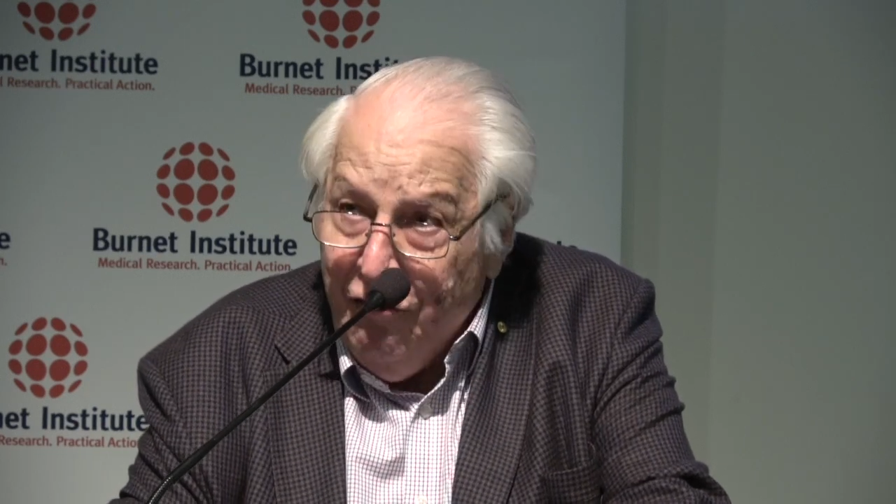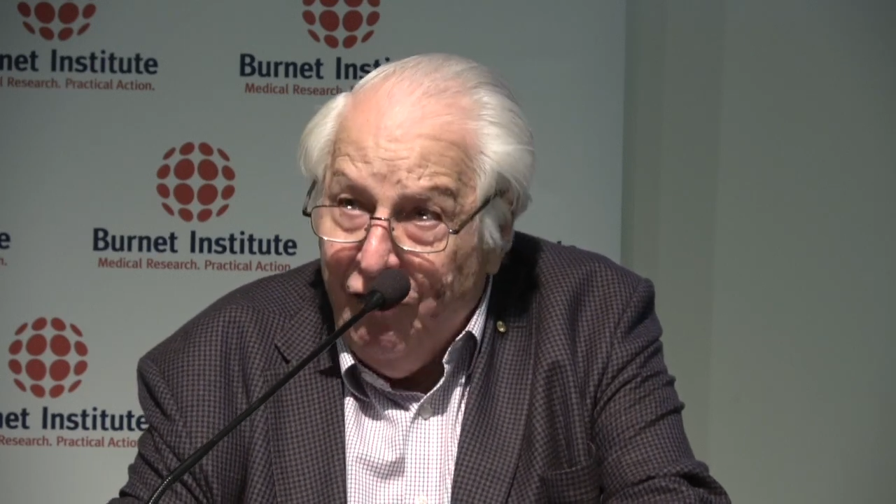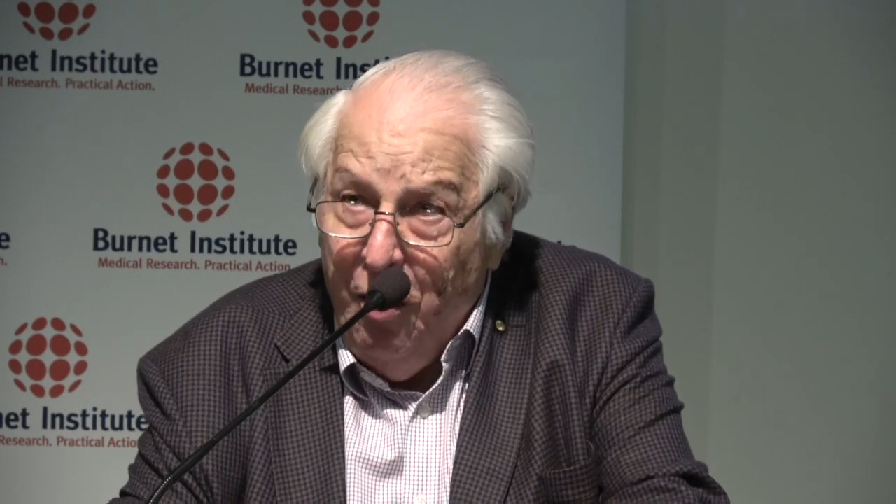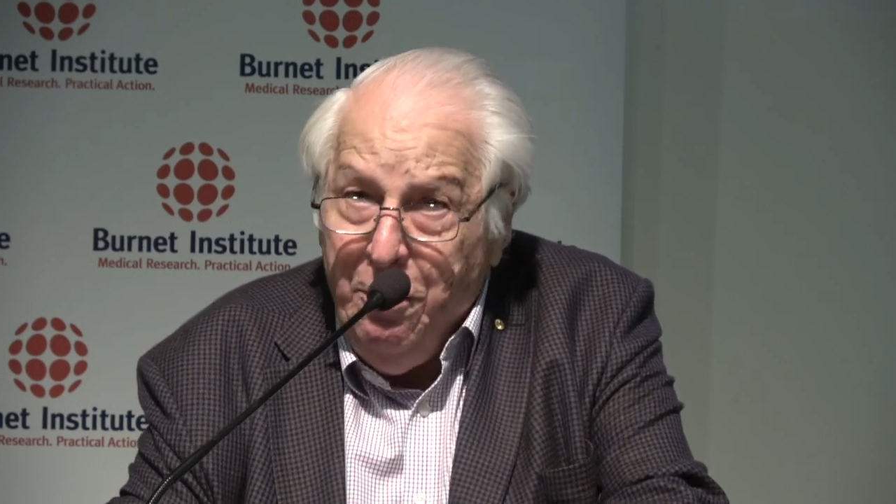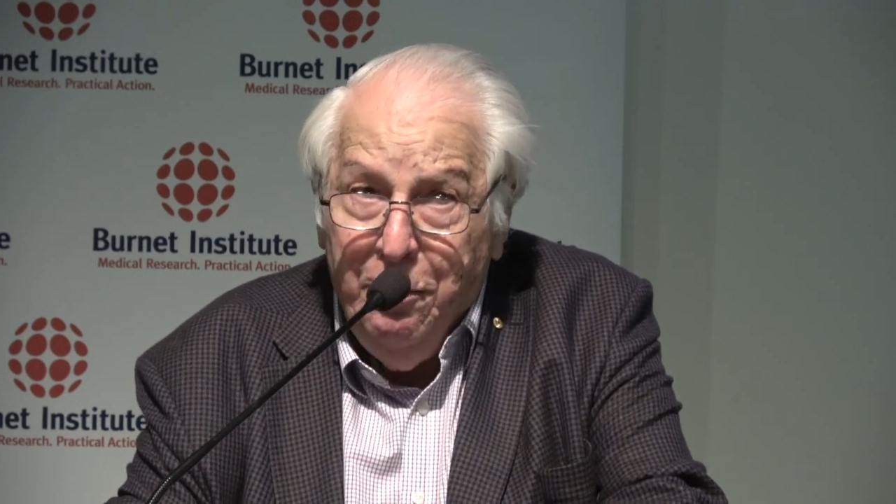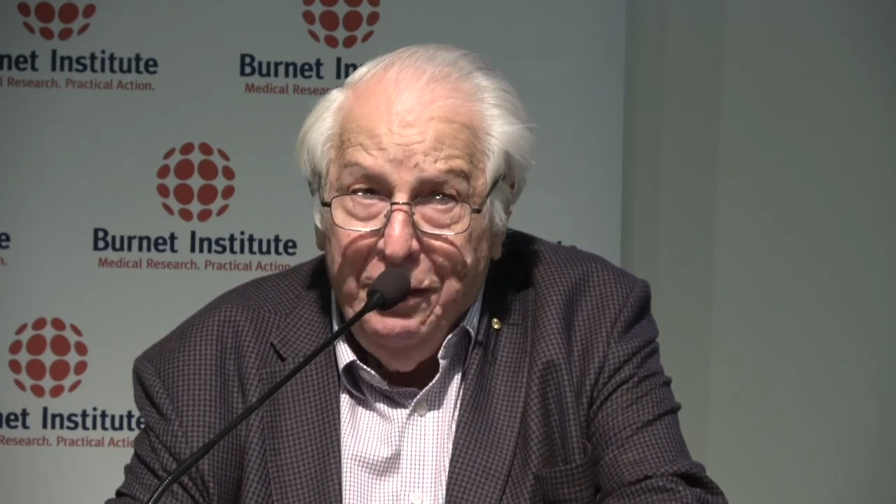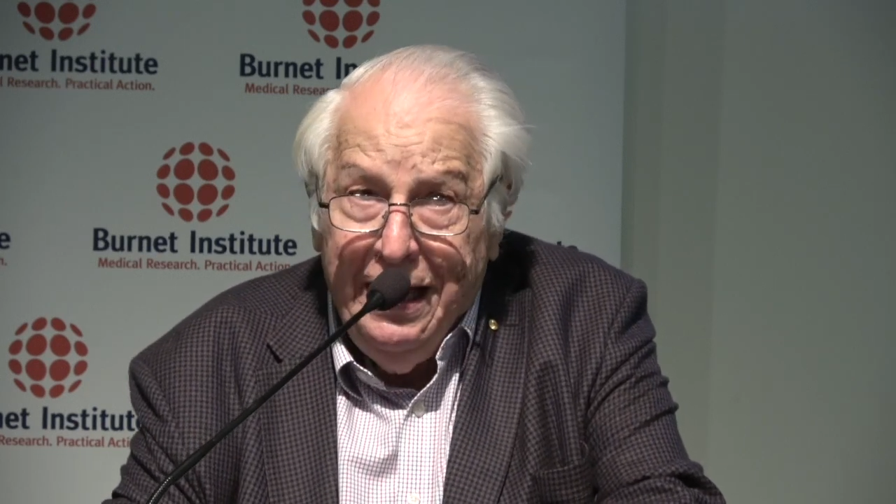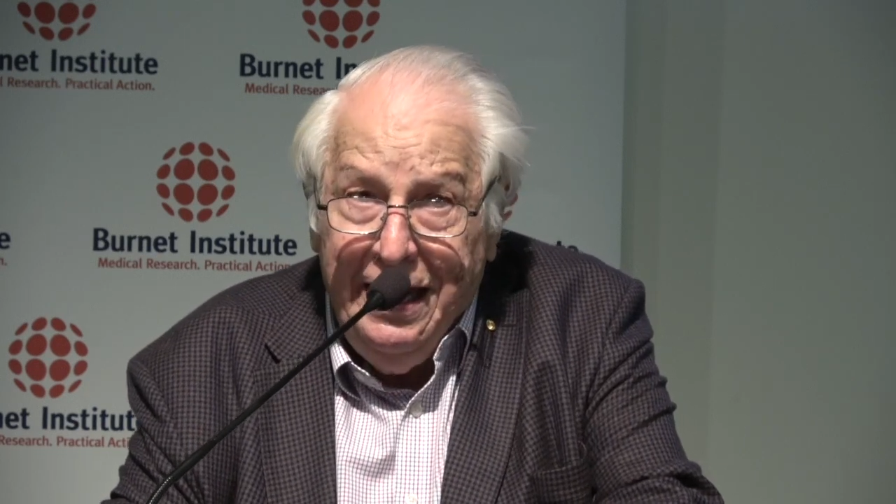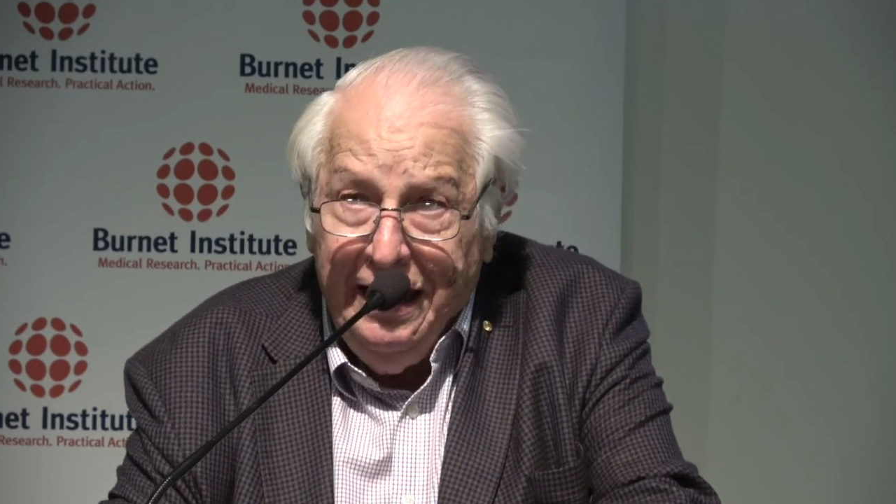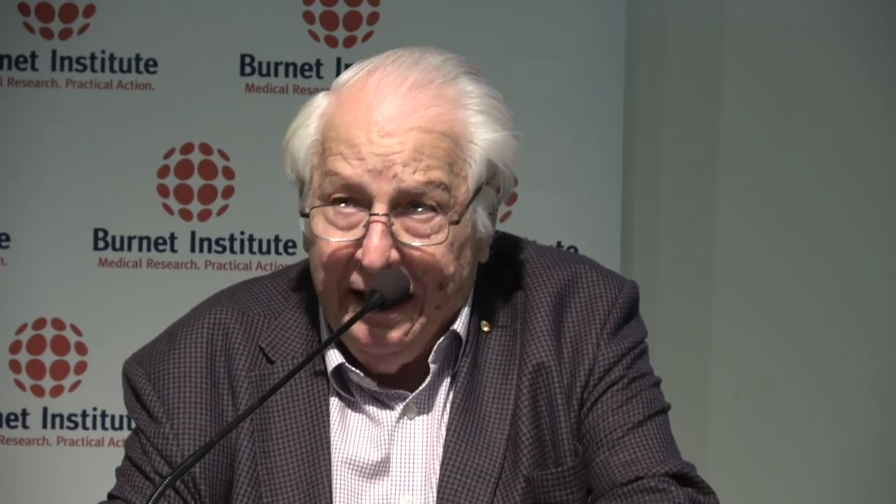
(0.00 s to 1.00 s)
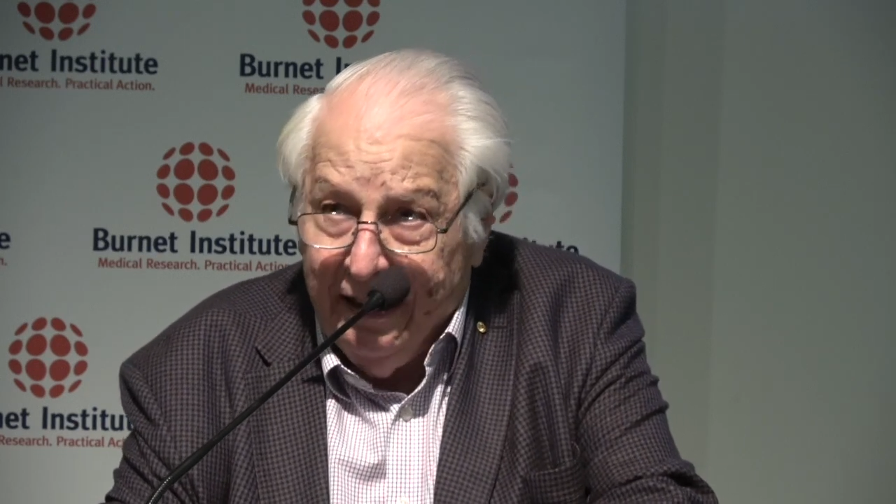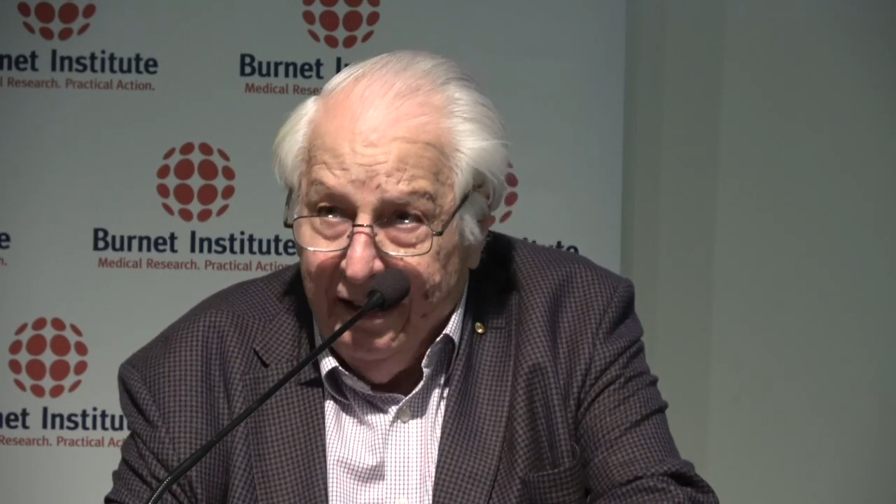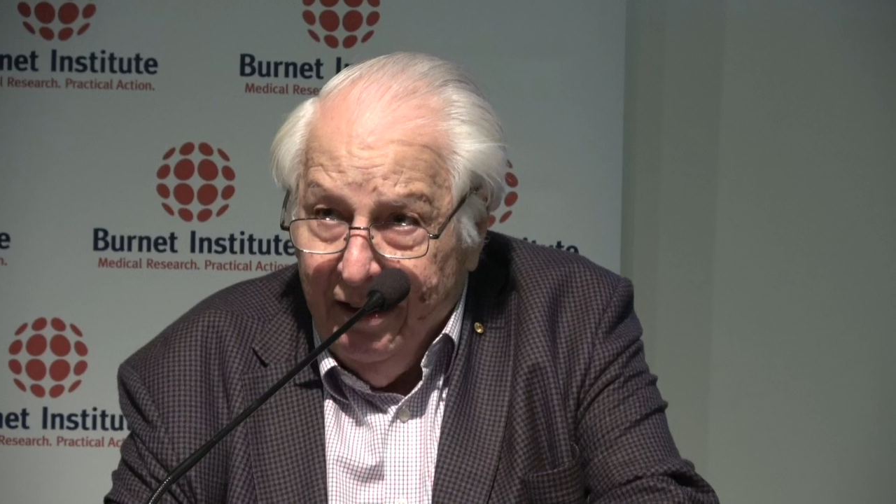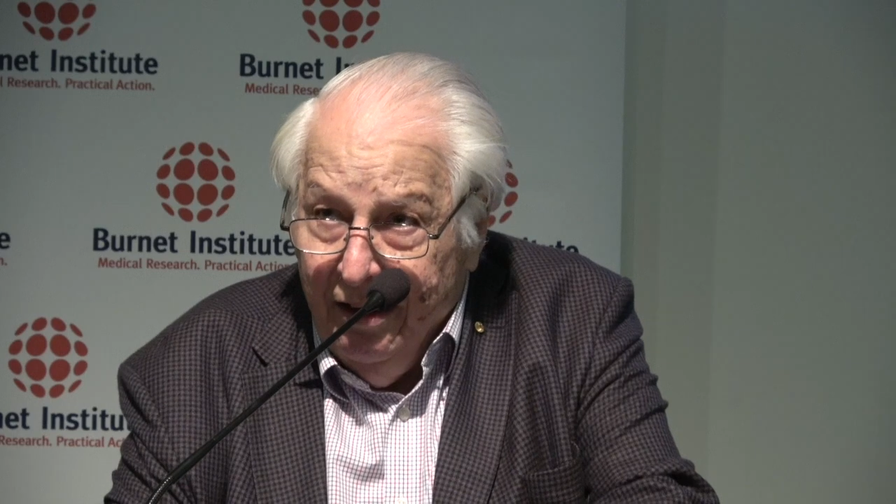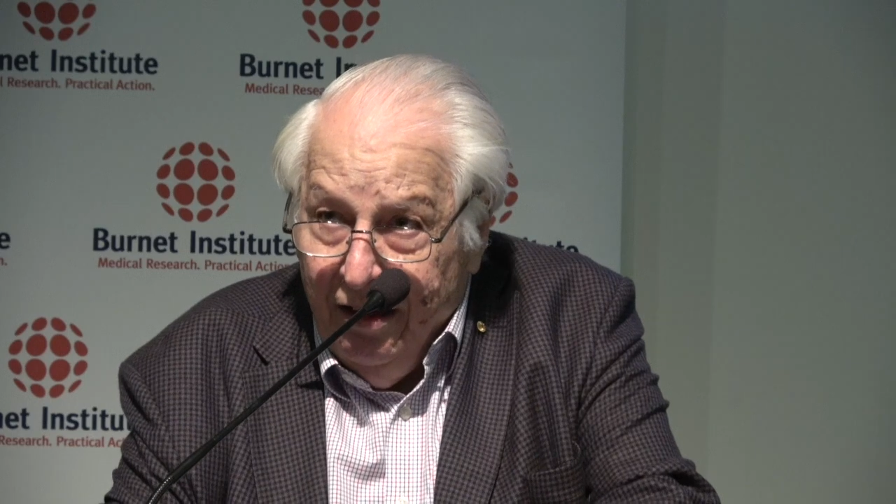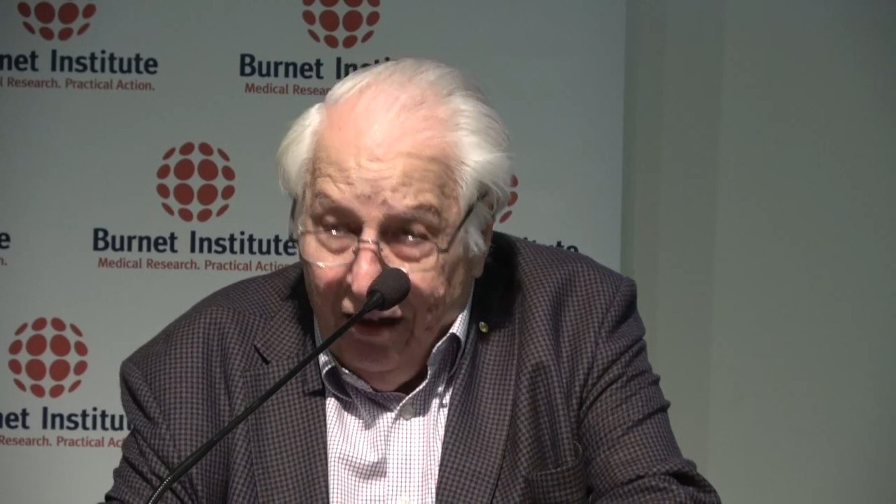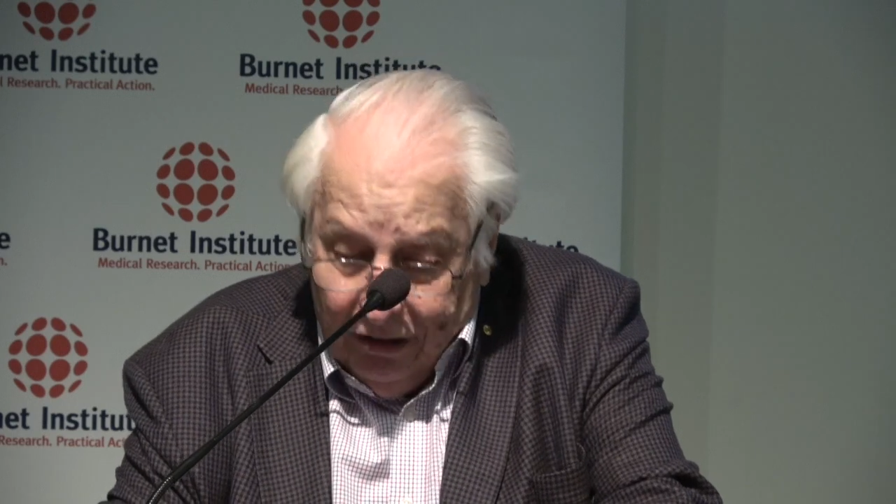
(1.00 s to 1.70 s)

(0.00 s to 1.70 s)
From the beginning,